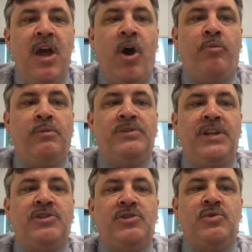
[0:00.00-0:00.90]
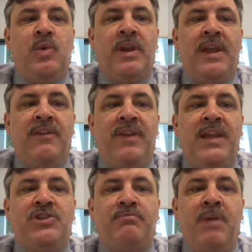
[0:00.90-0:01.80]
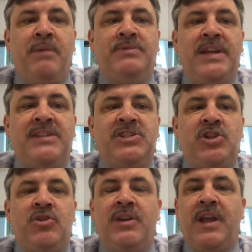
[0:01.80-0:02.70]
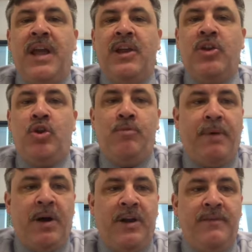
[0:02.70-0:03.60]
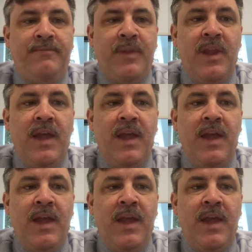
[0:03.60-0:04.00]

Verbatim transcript: Homeroom teachers will give each Mumtez student a coupon,